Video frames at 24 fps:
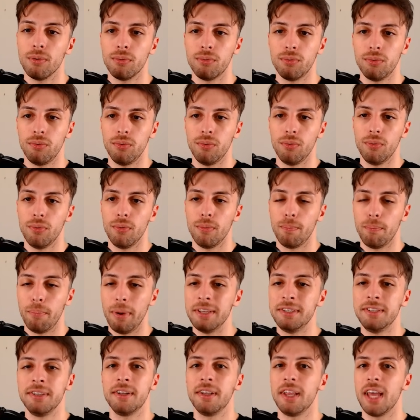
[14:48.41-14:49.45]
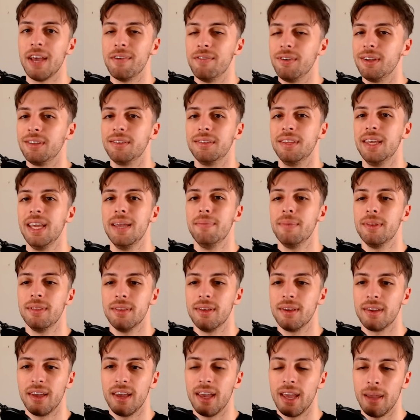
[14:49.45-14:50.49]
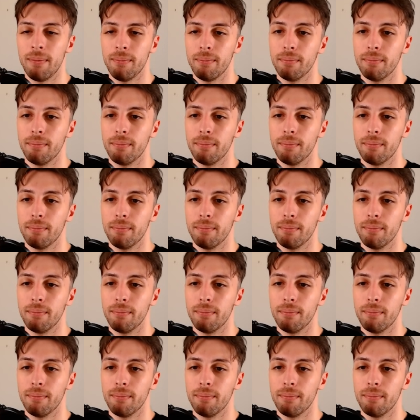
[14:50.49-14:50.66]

to basically every team in the game.